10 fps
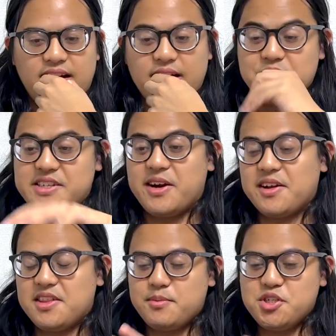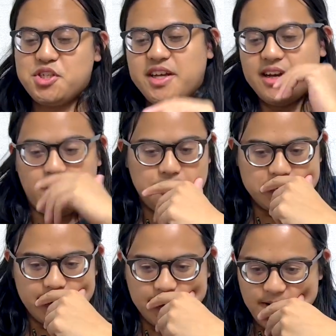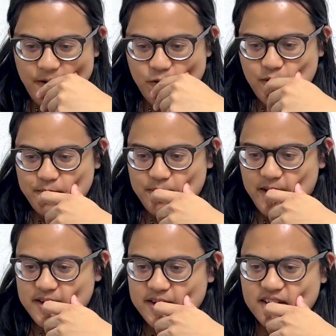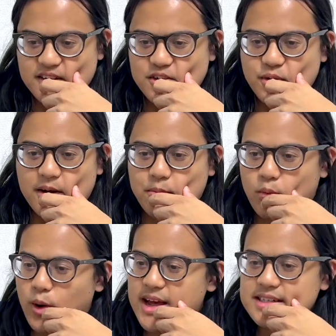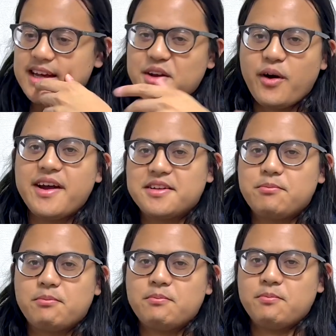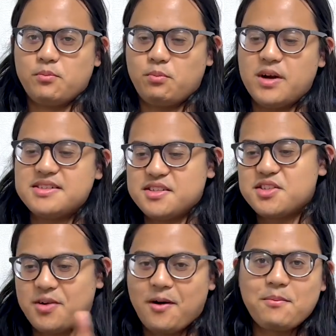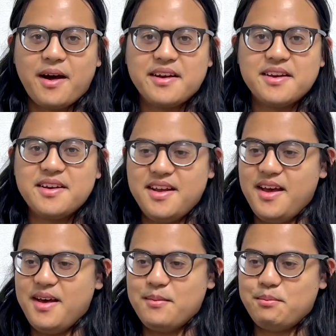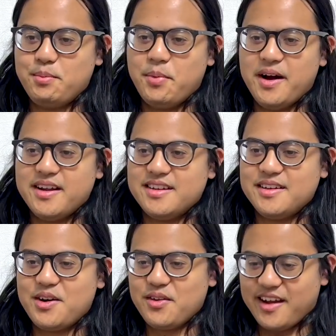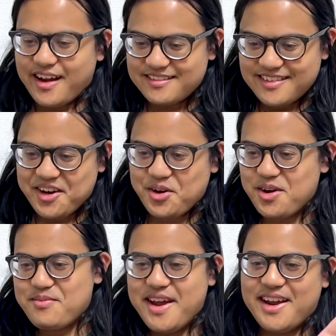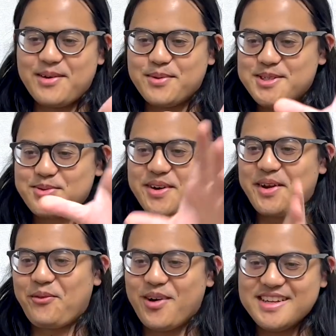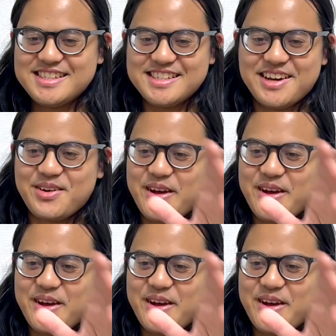I was staring at the machine and I was like, oh, what button do I press? I know I had to press the start button, but you know, like I couldn't make out which one it was, you know.